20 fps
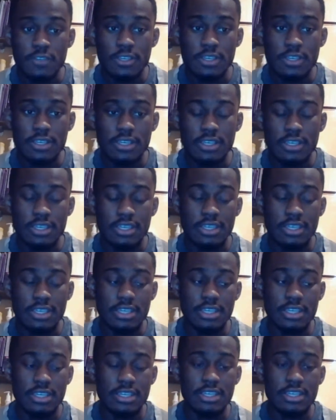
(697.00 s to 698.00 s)
as always,
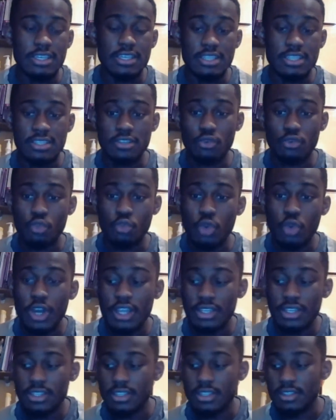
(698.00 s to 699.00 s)
from the beginning. That's why
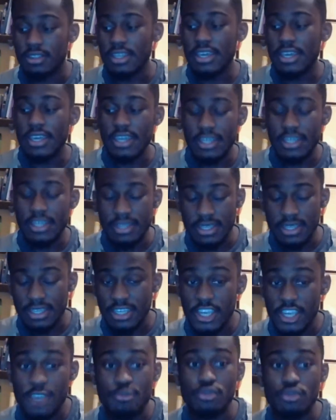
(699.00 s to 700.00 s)
Scripture says the Most High is the
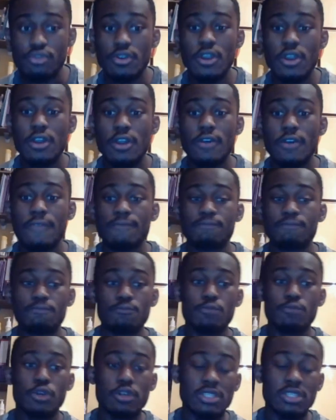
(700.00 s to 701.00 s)
same and He changeth not,
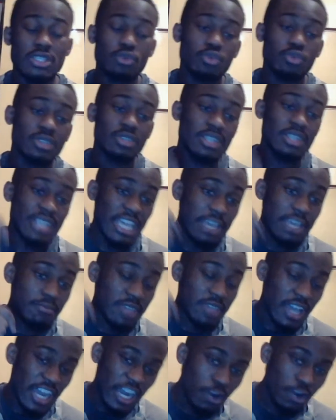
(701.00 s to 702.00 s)
okay?
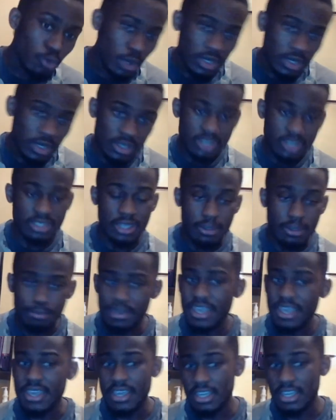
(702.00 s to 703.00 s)

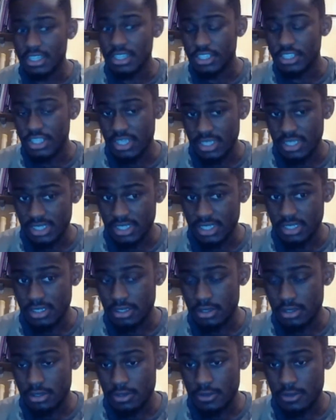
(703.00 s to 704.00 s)
Same yesterday, today, and
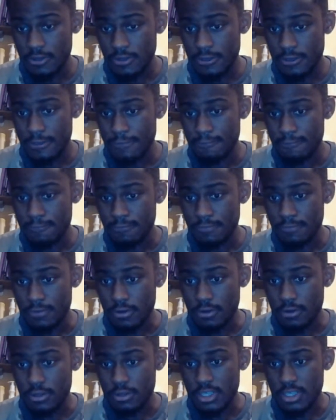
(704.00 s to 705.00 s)
forevermore. The
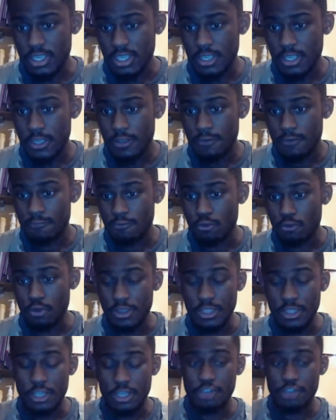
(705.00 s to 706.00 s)
Most High had the blueprint
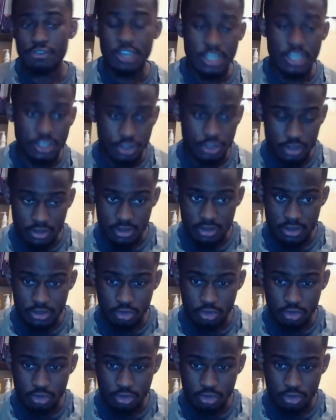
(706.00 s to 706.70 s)
yeah